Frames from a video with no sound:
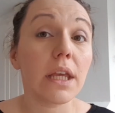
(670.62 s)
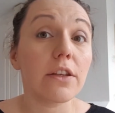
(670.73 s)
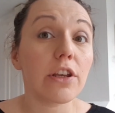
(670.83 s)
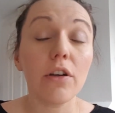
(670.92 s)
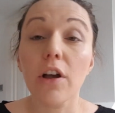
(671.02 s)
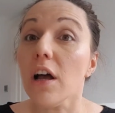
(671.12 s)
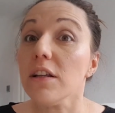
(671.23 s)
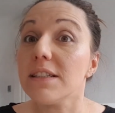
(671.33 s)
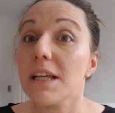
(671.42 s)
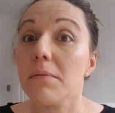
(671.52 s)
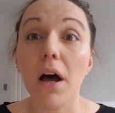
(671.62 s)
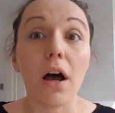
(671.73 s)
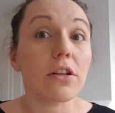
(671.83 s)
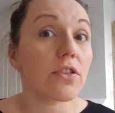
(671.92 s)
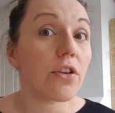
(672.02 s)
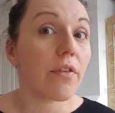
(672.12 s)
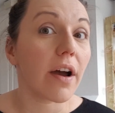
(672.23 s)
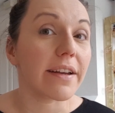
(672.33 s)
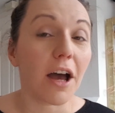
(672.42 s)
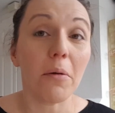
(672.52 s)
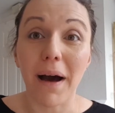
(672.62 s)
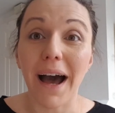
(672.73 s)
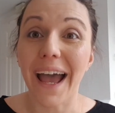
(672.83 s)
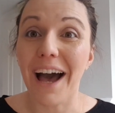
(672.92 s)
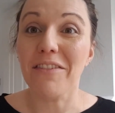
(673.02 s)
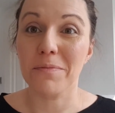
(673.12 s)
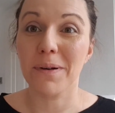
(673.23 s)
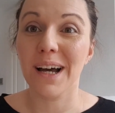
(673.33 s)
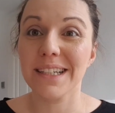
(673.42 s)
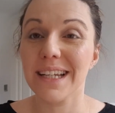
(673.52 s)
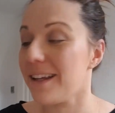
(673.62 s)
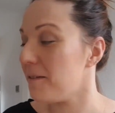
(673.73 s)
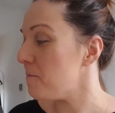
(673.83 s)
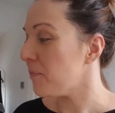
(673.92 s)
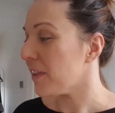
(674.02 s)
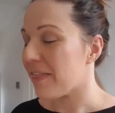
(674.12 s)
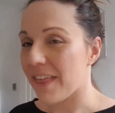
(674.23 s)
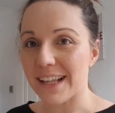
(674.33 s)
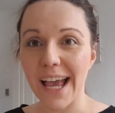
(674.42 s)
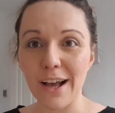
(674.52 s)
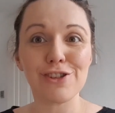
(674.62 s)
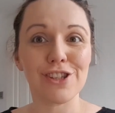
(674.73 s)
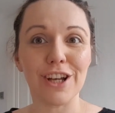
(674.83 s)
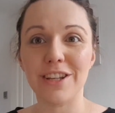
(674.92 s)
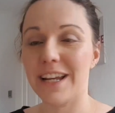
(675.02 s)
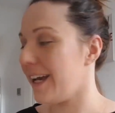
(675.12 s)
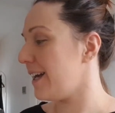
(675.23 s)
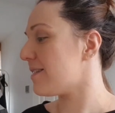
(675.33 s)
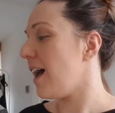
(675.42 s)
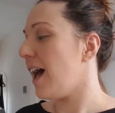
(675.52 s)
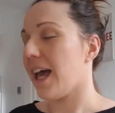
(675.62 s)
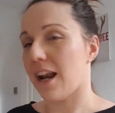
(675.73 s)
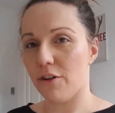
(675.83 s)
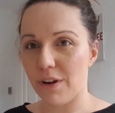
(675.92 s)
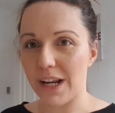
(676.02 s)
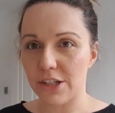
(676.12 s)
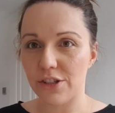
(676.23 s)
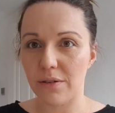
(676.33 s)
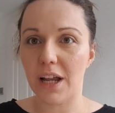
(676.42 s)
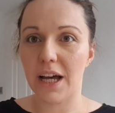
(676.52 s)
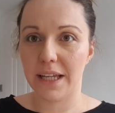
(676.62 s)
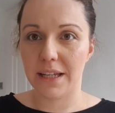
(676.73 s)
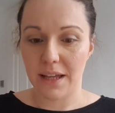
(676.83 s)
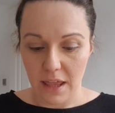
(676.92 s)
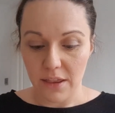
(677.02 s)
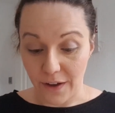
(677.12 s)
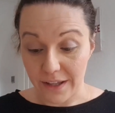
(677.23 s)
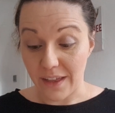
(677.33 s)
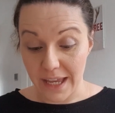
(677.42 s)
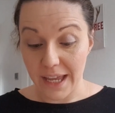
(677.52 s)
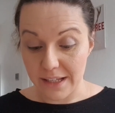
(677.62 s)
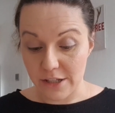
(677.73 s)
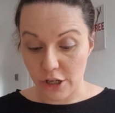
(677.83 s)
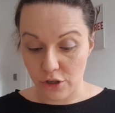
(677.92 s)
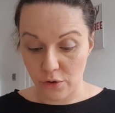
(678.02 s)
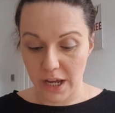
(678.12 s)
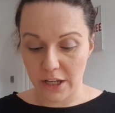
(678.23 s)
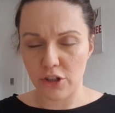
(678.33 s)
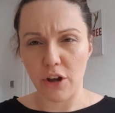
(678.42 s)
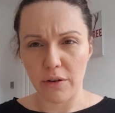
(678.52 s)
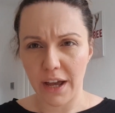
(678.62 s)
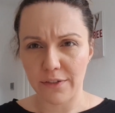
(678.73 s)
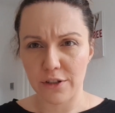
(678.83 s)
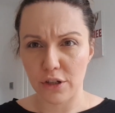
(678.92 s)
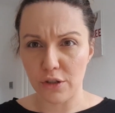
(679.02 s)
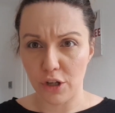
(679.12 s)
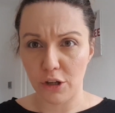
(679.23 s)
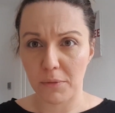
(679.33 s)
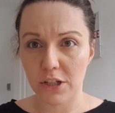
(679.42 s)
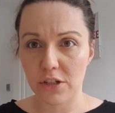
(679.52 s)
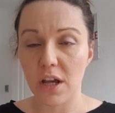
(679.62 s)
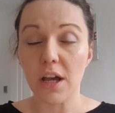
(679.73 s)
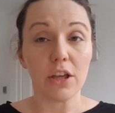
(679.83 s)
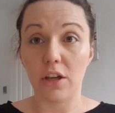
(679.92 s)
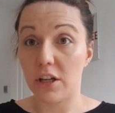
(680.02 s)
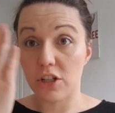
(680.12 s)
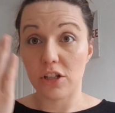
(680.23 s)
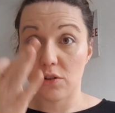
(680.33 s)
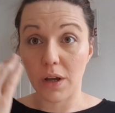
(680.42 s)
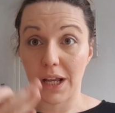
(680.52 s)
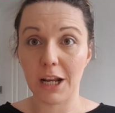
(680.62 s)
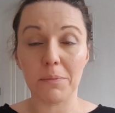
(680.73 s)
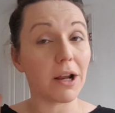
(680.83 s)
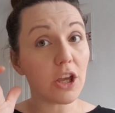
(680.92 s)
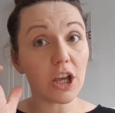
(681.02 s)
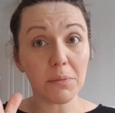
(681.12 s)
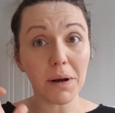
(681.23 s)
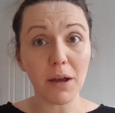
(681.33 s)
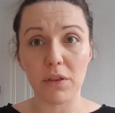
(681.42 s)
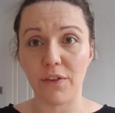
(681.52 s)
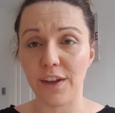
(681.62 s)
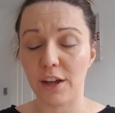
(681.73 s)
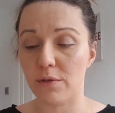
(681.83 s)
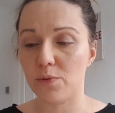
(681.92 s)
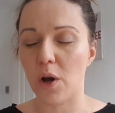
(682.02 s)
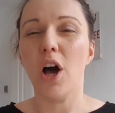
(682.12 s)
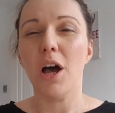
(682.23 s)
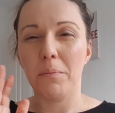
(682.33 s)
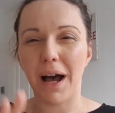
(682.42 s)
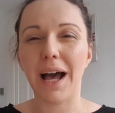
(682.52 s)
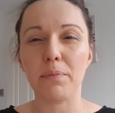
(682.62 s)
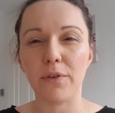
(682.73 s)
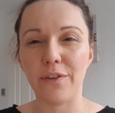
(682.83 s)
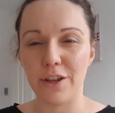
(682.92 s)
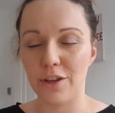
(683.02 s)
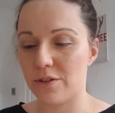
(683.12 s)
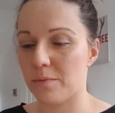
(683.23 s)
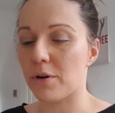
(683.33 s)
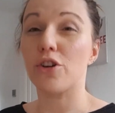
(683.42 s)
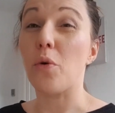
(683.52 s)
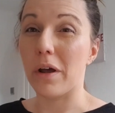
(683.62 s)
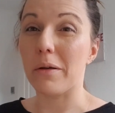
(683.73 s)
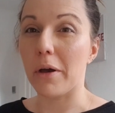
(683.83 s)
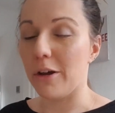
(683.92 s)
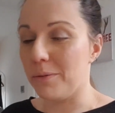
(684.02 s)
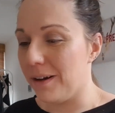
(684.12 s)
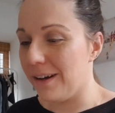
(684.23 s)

So you can't see much right now, but I have applied it. That's how subtle it is. And I really do like the fact that it is subtle and you don't have to do too much. You can just quickly apply. You can apply with a finger as well, but I prefer use a brush when I'm at home.